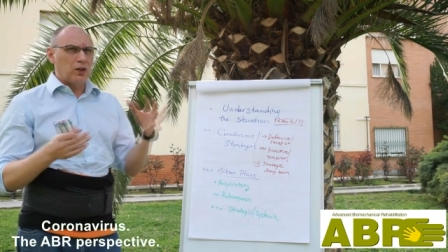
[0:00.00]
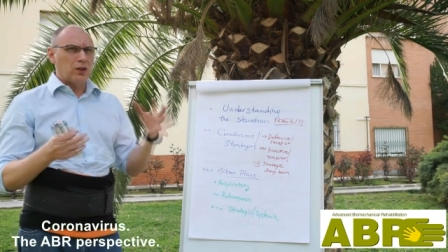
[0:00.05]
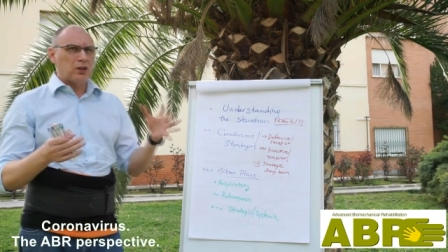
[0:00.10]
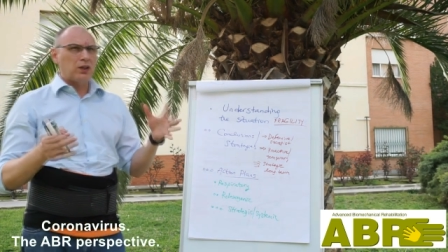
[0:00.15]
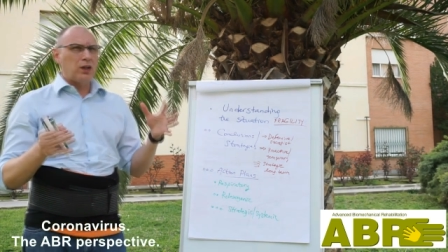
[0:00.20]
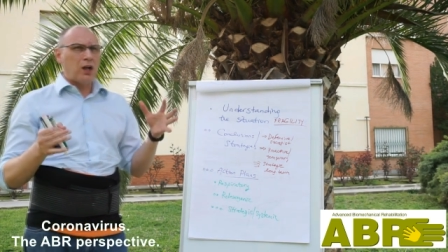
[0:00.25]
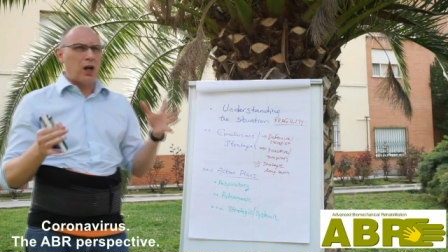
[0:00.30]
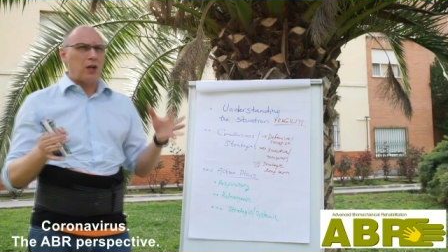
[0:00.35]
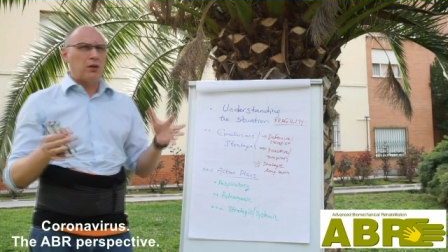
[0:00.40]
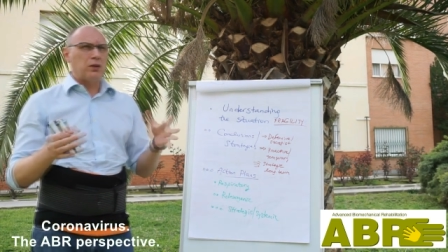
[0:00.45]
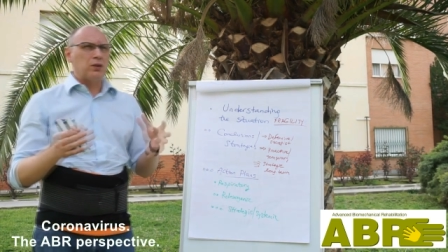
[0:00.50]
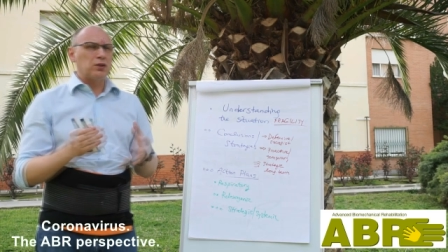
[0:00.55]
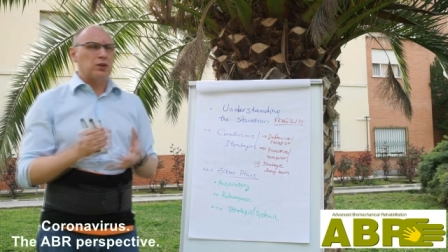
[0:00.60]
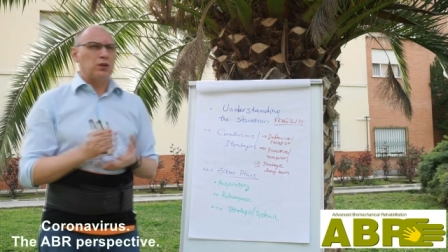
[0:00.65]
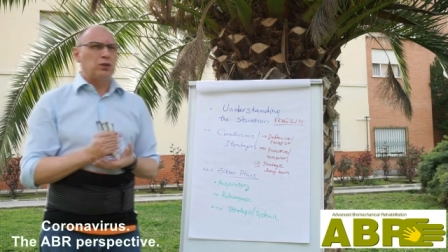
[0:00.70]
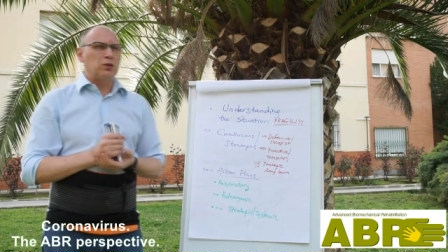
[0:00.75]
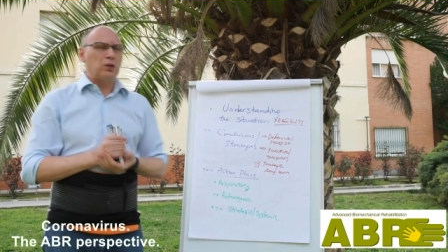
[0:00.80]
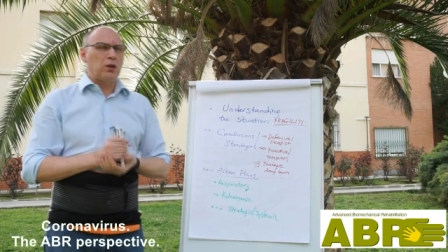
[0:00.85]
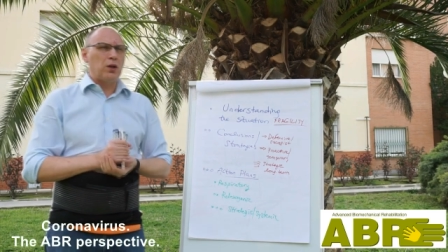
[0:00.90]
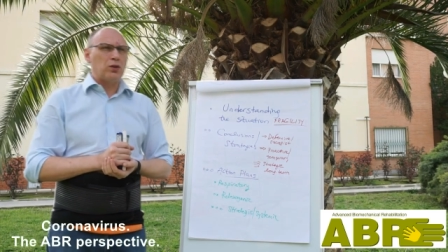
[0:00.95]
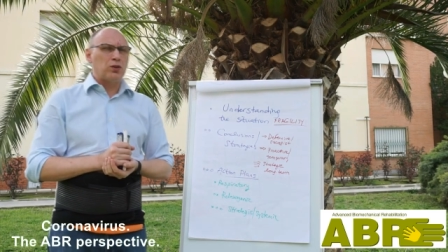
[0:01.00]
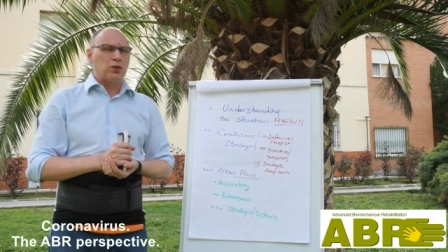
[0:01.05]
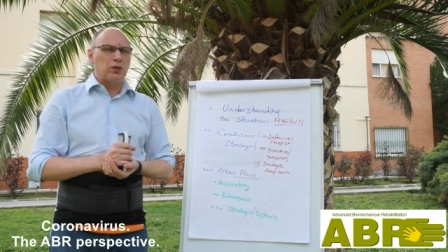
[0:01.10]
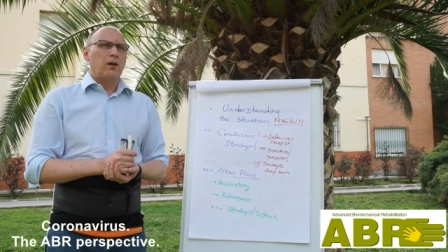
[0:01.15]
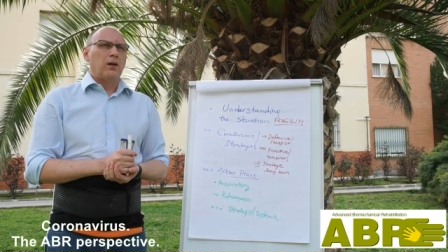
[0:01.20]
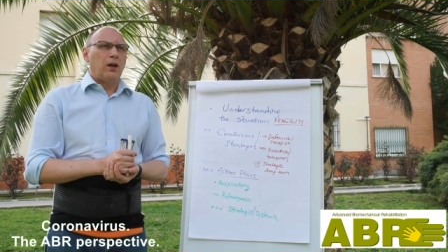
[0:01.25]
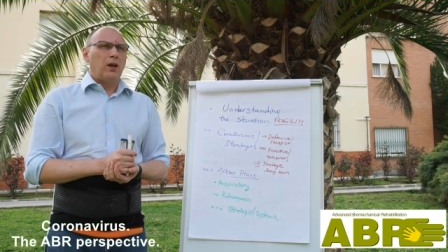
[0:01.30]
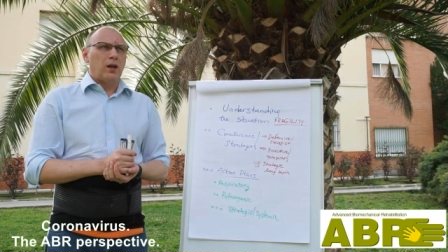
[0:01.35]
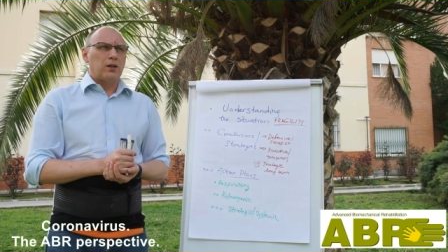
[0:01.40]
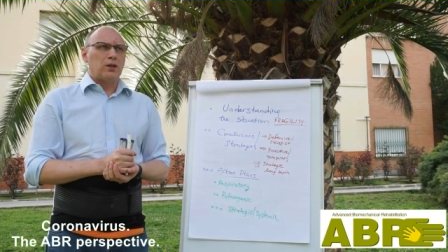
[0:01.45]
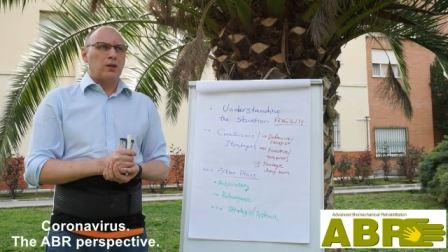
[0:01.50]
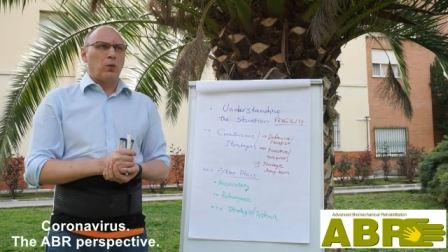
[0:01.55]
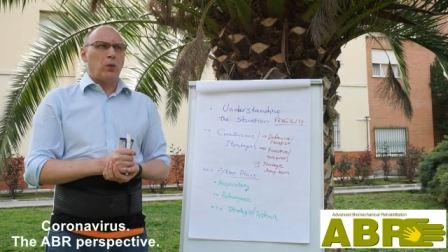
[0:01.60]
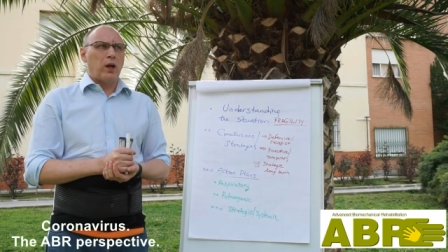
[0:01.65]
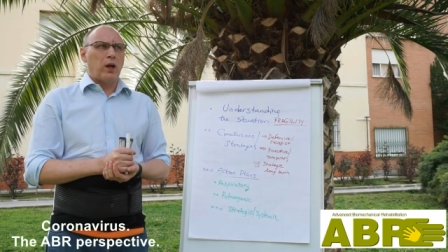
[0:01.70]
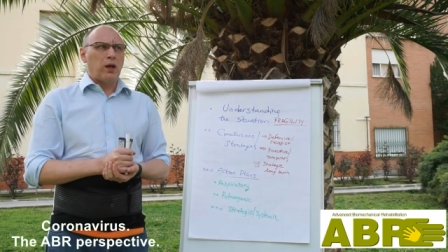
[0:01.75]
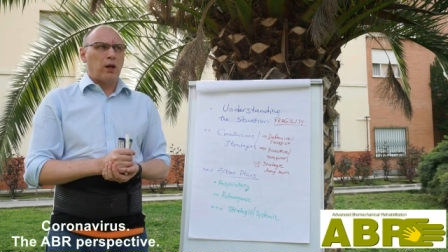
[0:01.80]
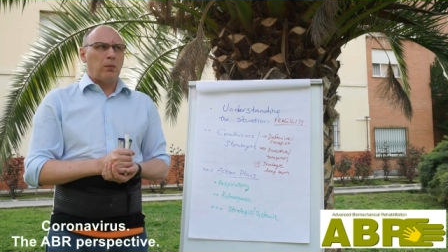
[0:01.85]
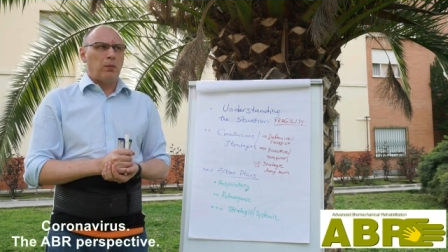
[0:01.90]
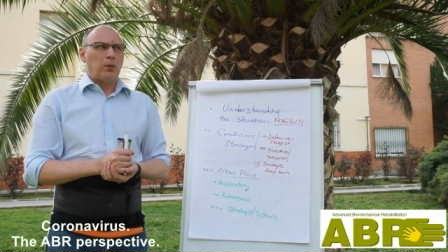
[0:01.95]
this current situation as a
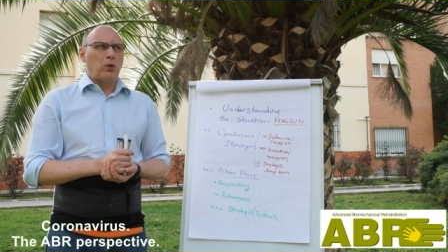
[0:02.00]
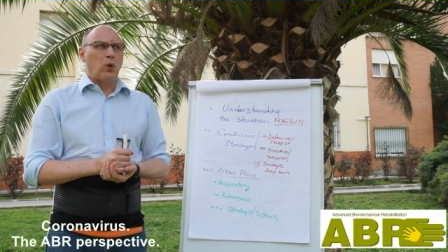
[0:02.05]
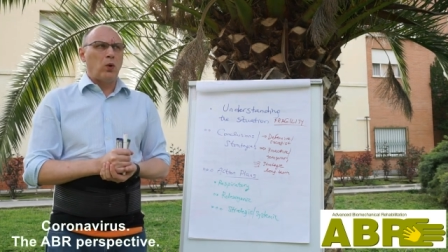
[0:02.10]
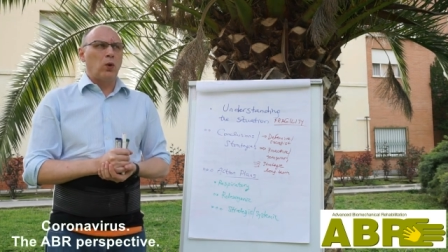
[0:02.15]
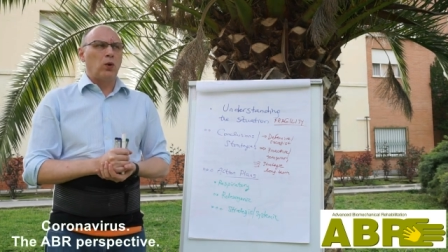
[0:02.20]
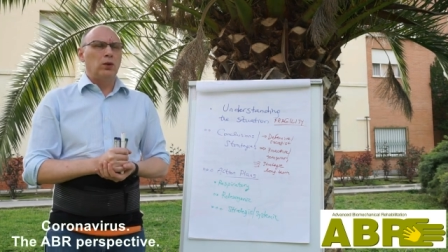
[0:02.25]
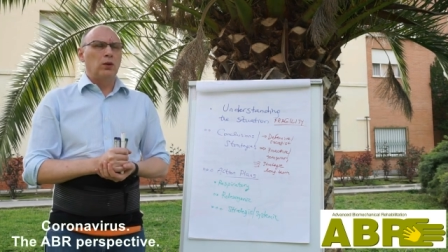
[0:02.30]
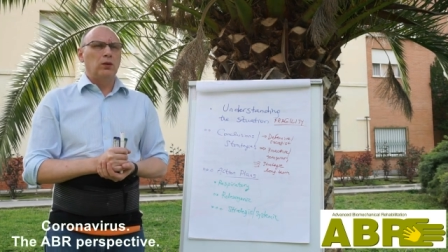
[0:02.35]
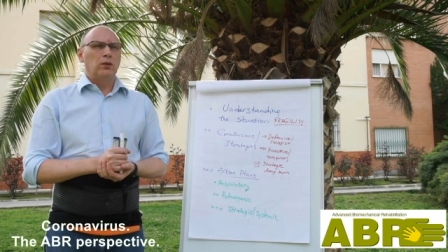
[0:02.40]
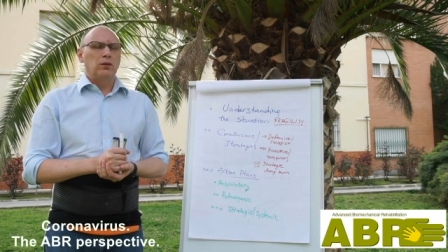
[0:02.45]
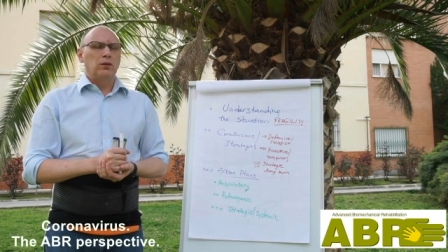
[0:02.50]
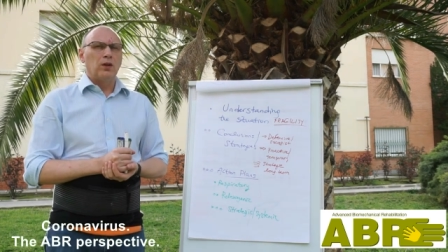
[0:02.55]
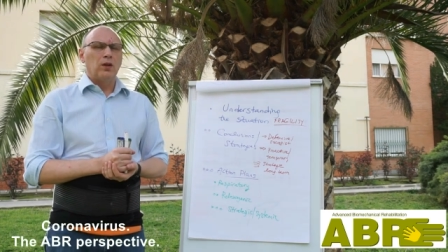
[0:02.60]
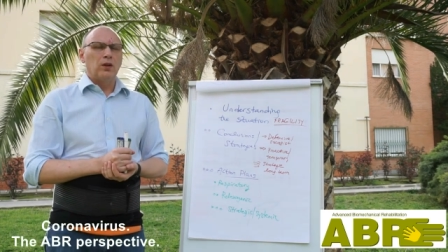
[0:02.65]
wake-up call